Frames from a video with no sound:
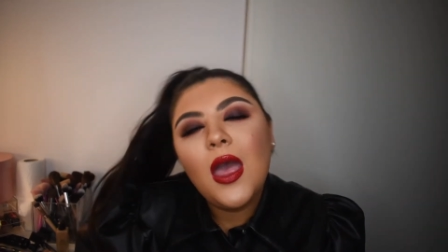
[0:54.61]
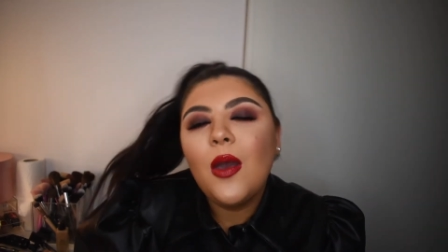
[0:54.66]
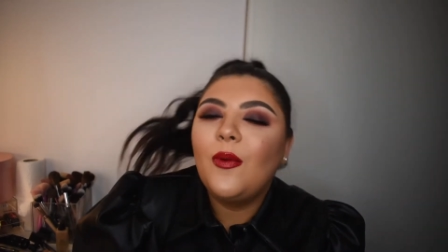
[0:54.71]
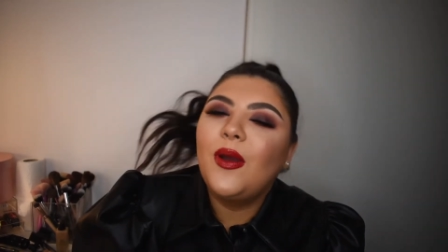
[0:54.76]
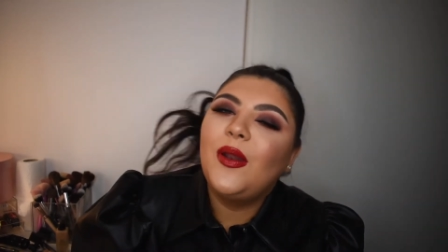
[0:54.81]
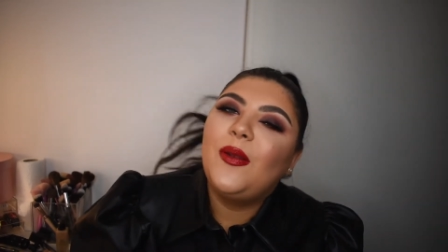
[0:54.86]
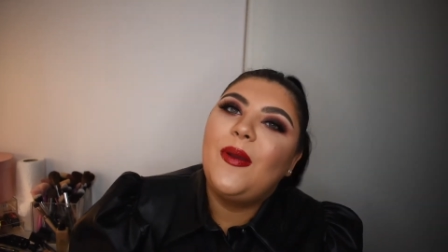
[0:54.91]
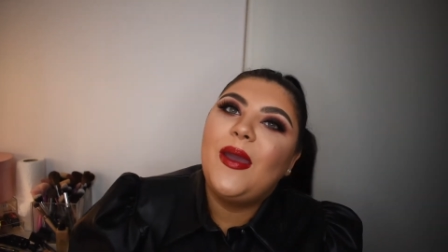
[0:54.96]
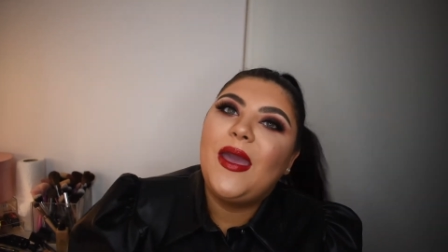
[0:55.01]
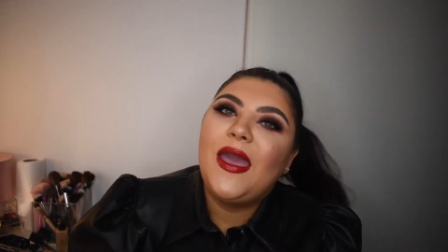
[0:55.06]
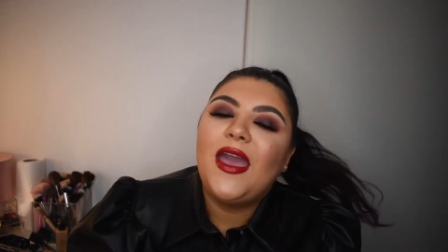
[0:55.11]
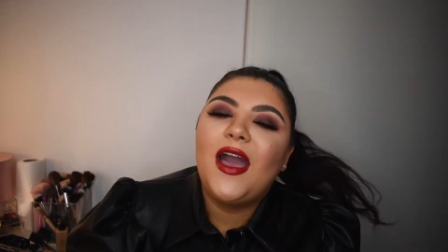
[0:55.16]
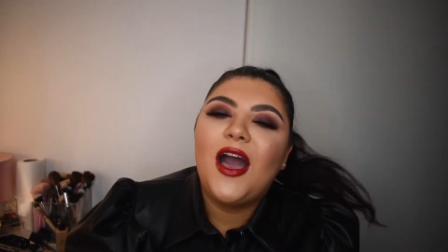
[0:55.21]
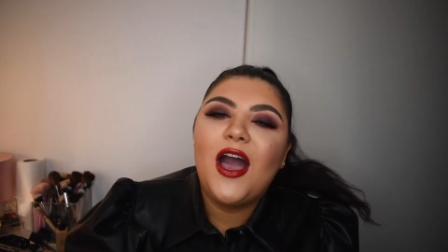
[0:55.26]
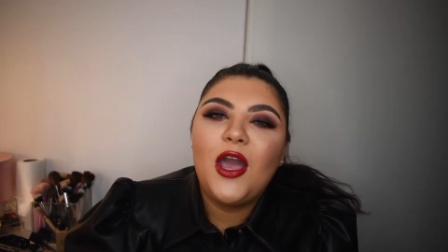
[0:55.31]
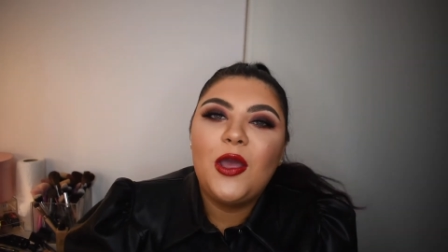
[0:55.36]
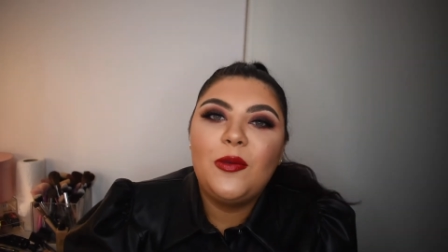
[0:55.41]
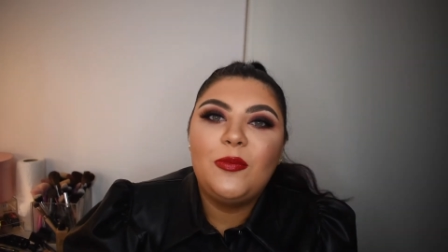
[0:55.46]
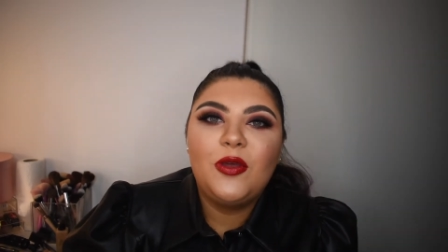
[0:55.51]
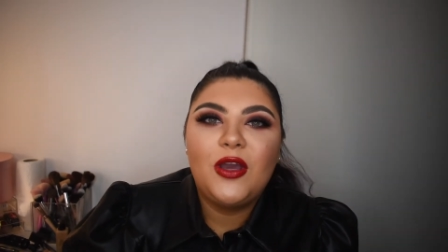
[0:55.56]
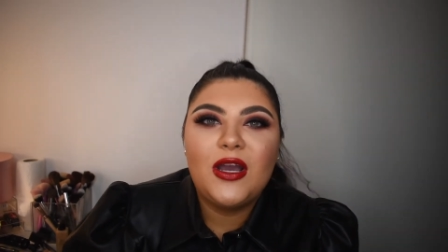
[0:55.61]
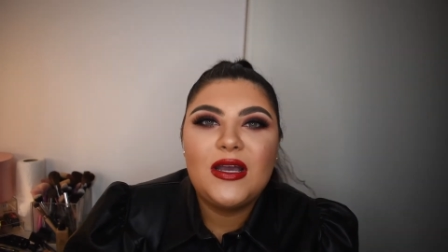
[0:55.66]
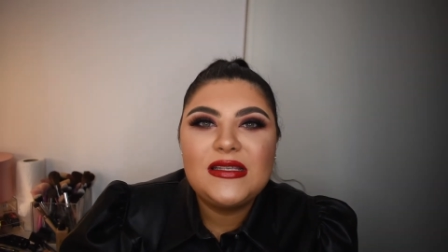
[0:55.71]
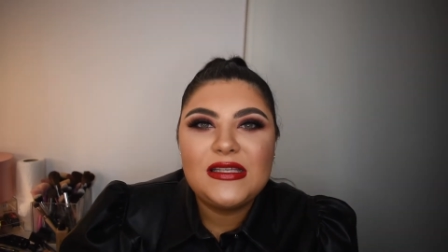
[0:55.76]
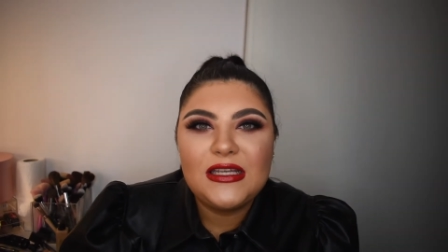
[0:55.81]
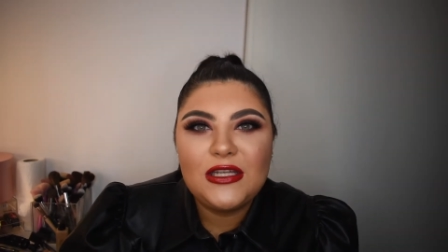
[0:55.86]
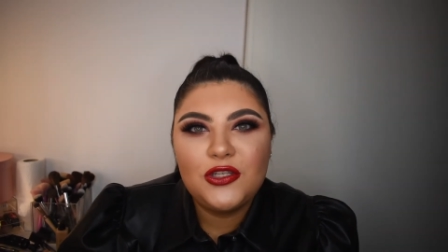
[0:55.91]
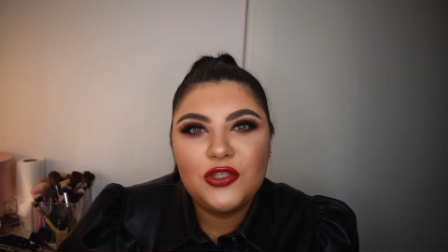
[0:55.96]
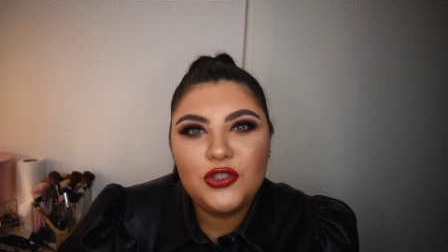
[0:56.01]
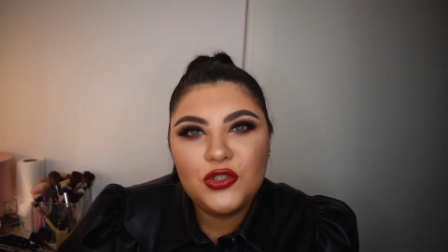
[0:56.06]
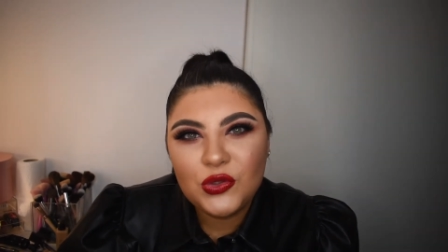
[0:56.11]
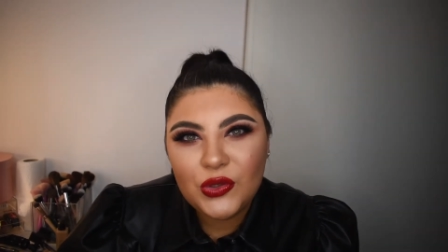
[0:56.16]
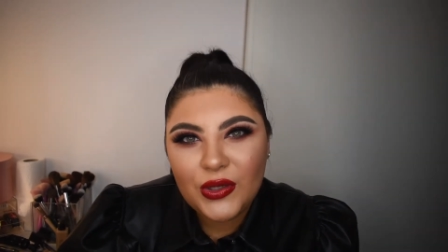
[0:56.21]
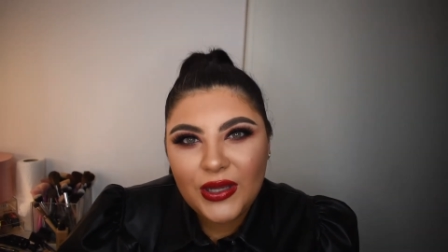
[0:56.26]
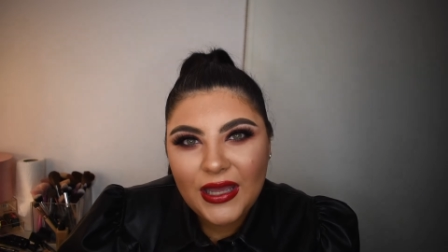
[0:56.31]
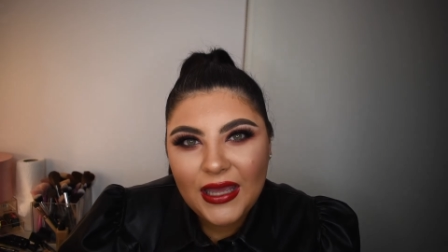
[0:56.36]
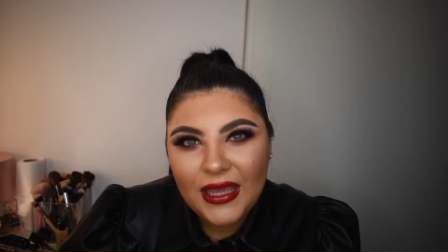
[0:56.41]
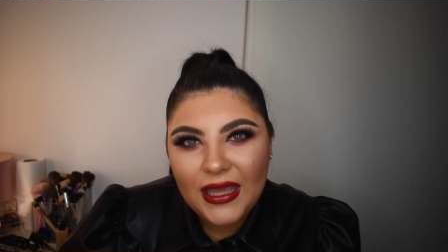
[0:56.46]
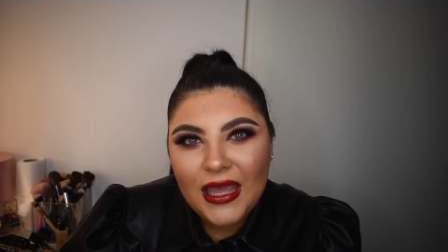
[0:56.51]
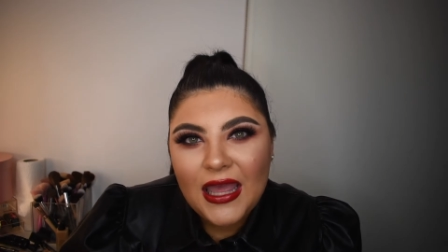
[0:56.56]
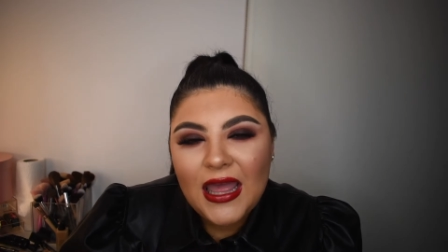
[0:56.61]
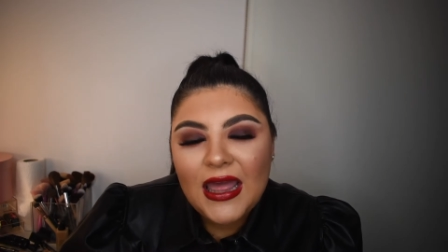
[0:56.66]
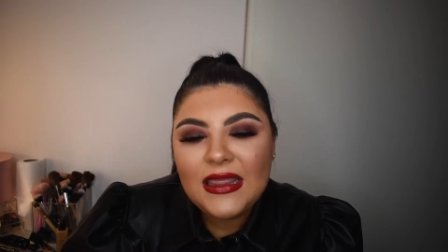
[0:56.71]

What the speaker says: Anyway, I hope you guys enjoy.